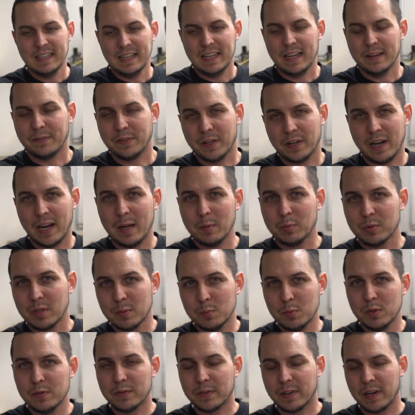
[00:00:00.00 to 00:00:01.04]
if they're able to
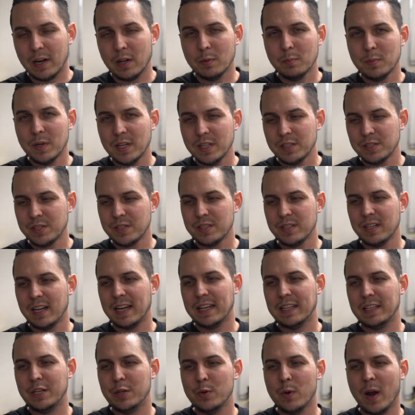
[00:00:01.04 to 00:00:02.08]
move around much
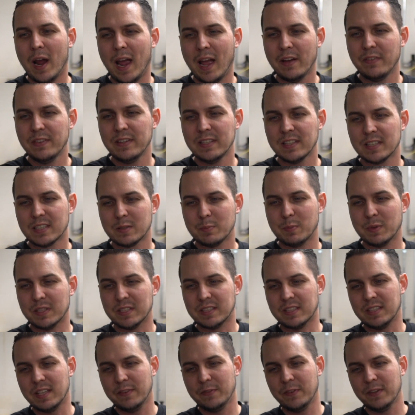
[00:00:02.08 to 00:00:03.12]
and you haven't
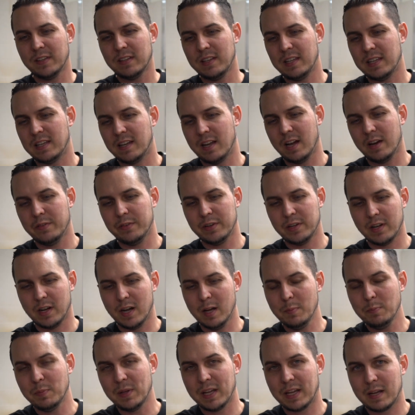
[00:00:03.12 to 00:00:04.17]
specifically covered
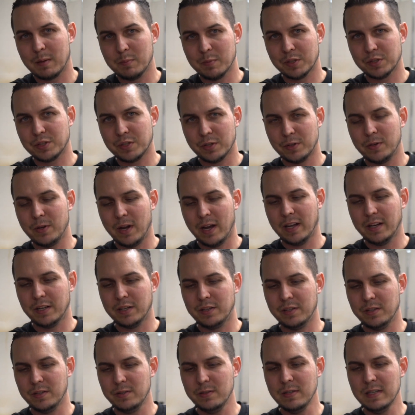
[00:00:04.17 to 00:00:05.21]
up, like I'm gonna show you how to
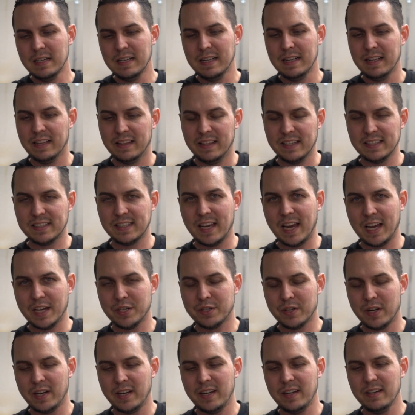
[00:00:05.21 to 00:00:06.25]
do, this edge
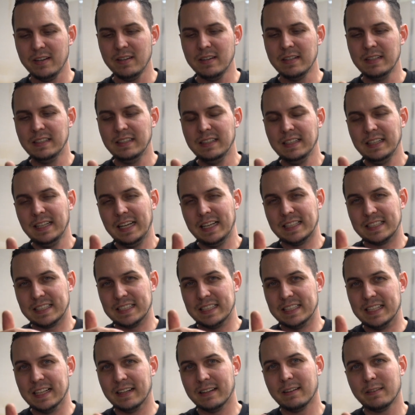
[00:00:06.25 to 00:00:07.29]
right here, it's
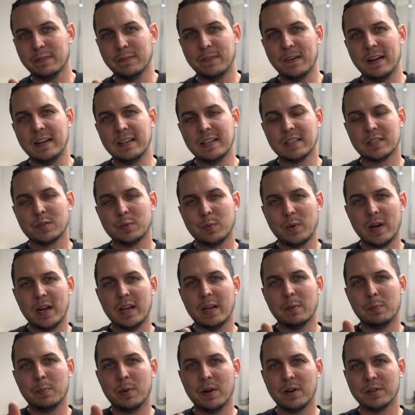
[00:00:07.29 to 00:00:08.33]
gonna find its way
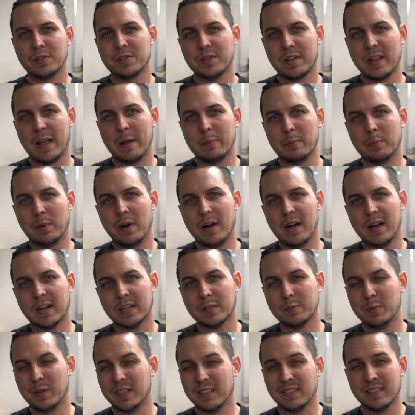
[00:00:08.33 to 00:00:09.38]
to puncture that
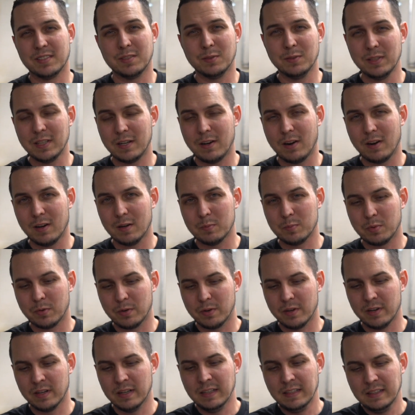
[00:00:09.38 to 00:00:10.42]
box because it's only
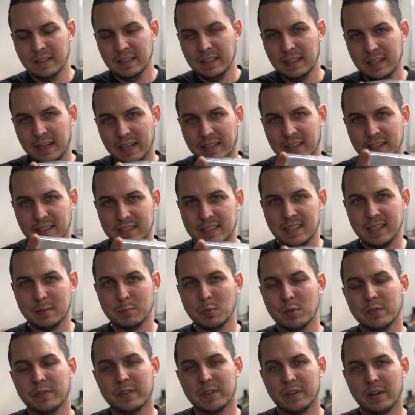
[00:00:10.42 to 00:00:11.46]
cardboard, and this thing
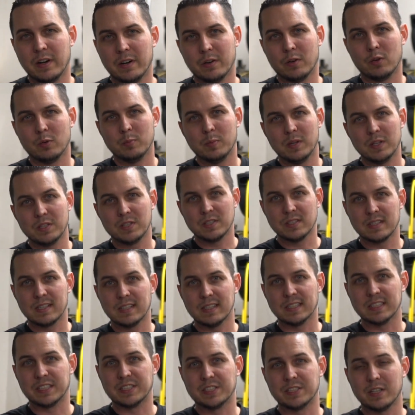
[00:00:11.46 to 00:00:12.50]
moving around a whole bunch is
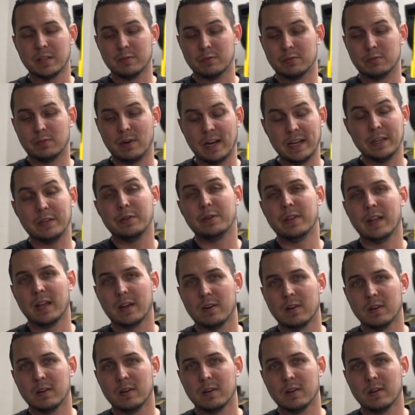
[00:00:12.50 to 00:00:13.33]
gonna shove right through that